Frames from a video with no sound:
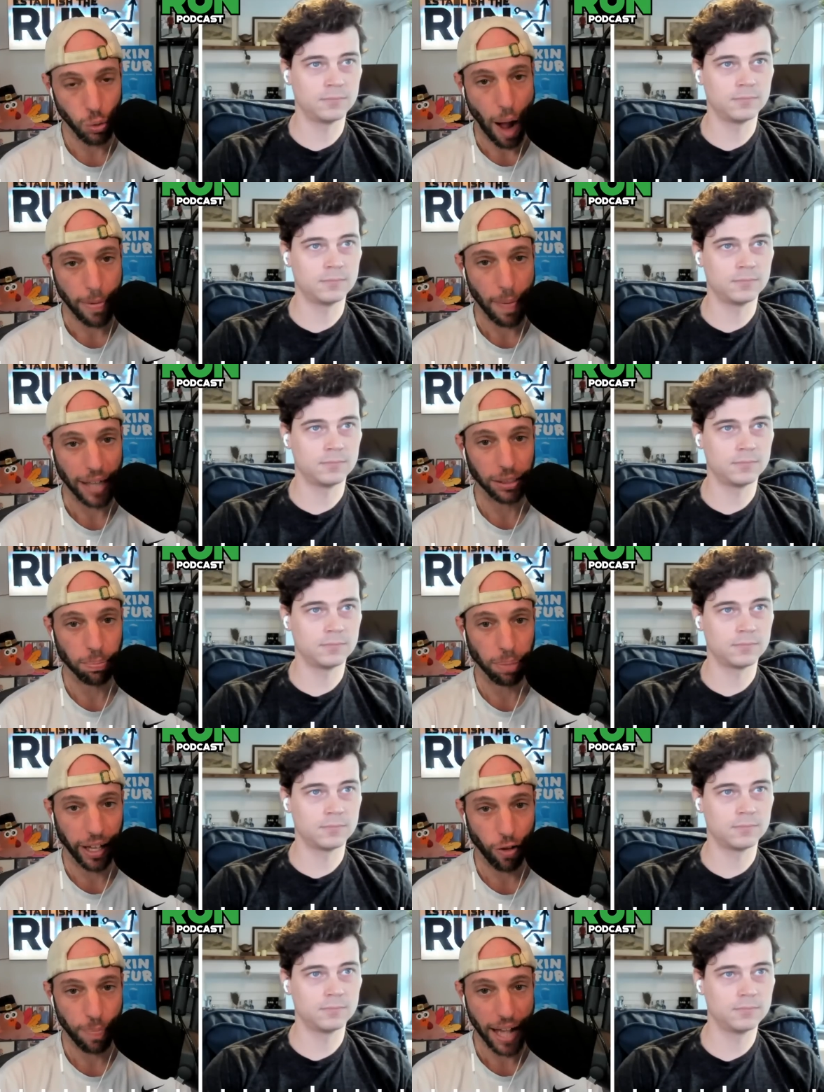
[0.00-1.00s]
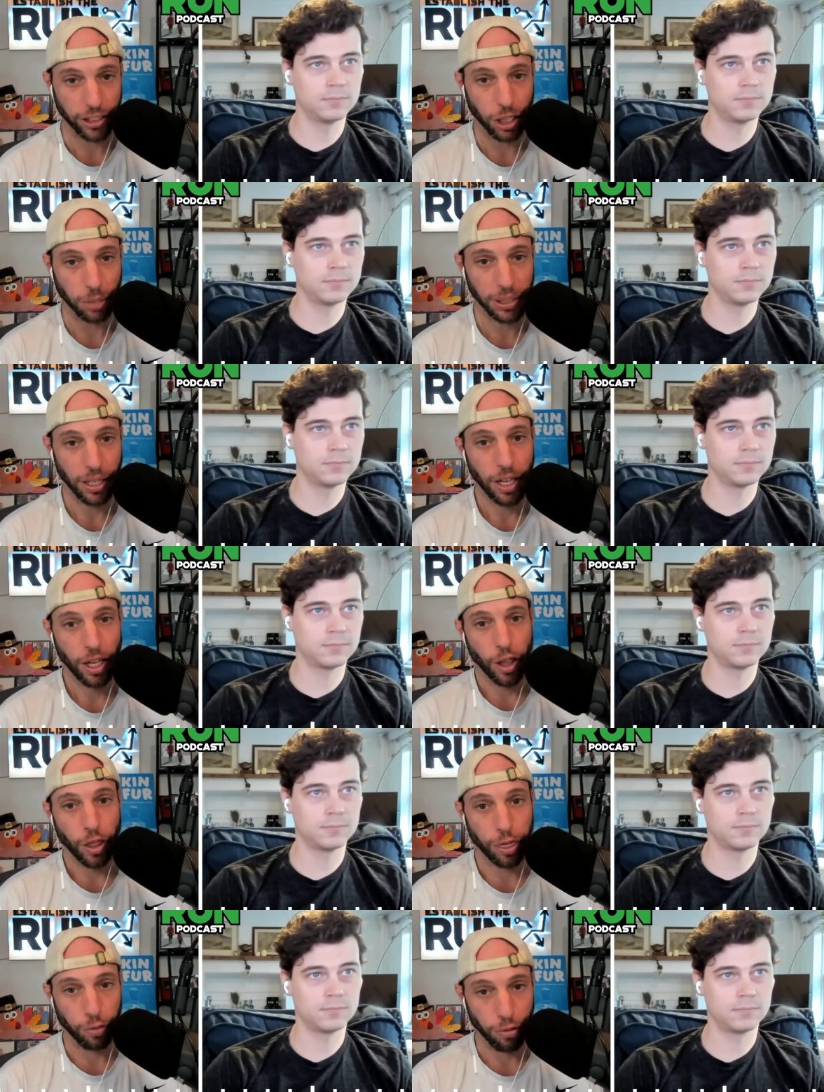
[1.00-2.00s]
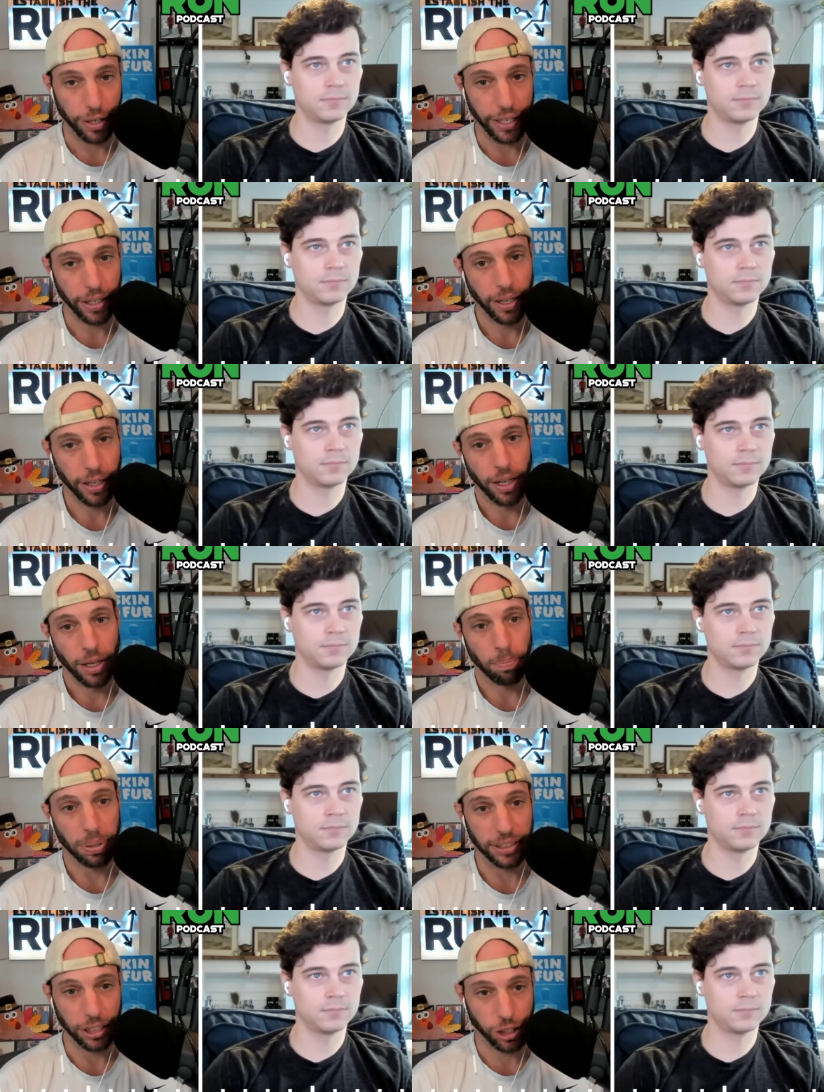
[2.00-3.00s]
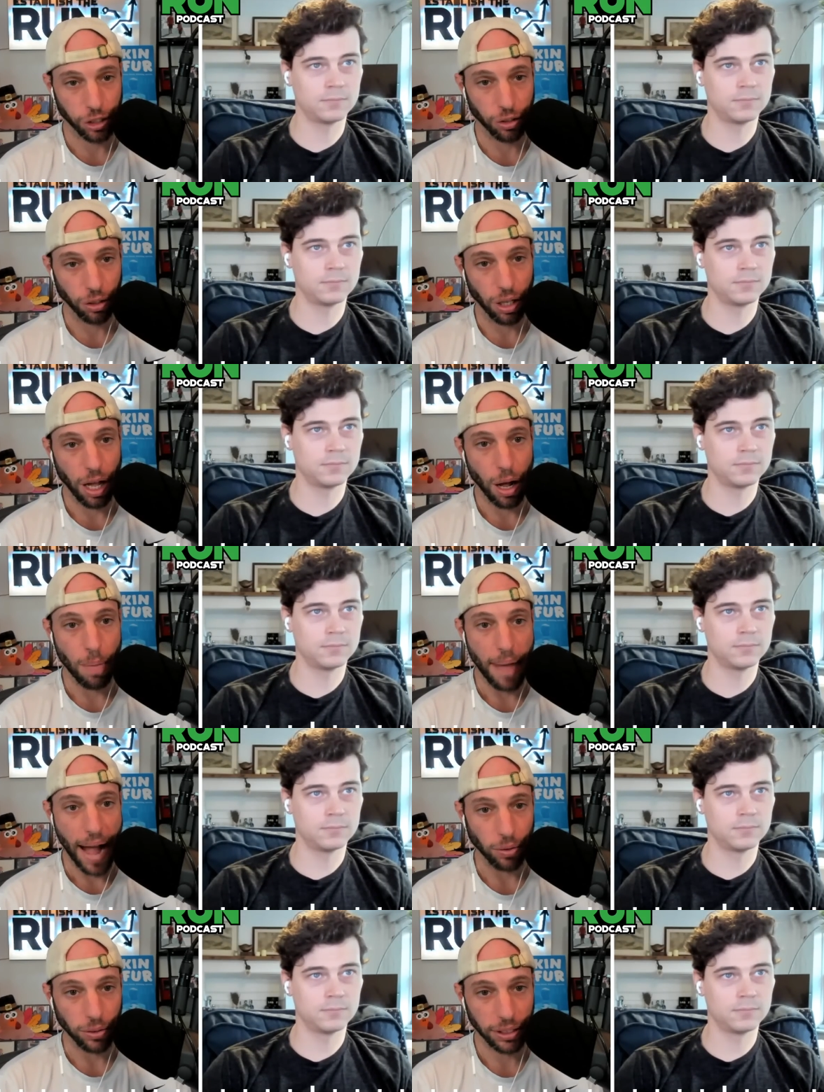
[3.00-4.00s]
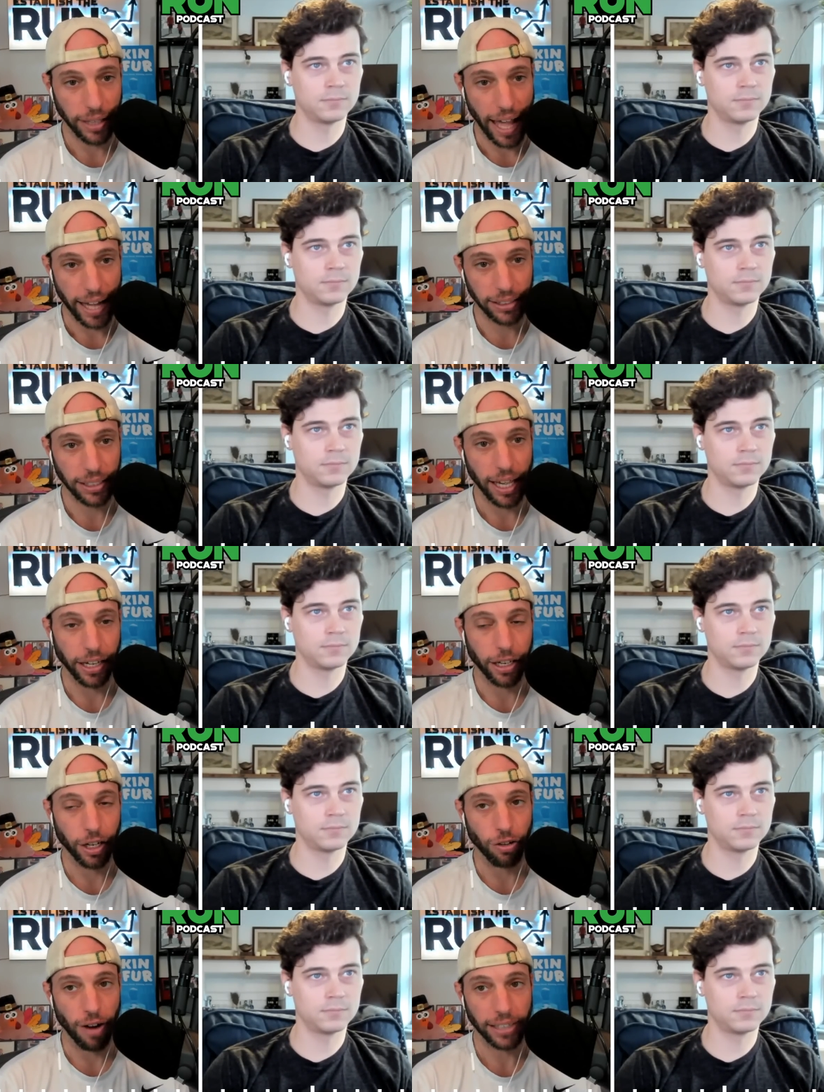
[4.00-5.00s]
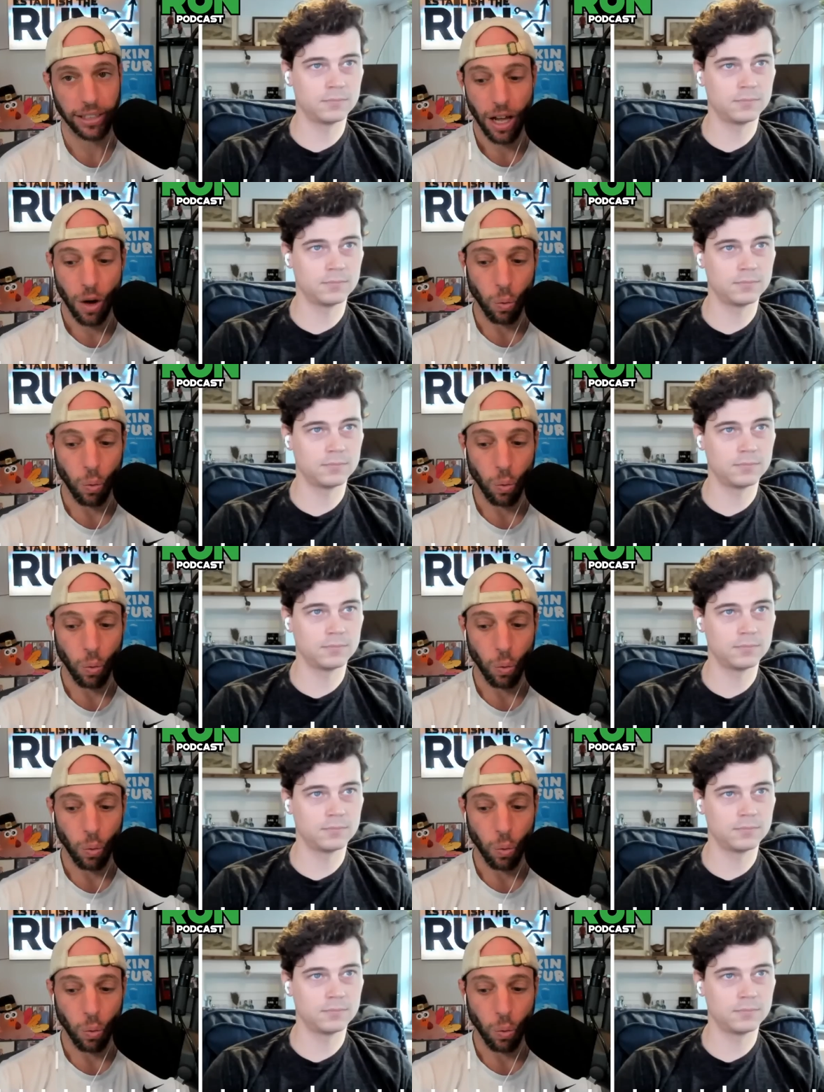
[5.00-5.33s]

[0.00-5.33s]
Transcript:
Speaker 1: optimizing playoff matchups. Three, positional amounts. Thanks and congrats.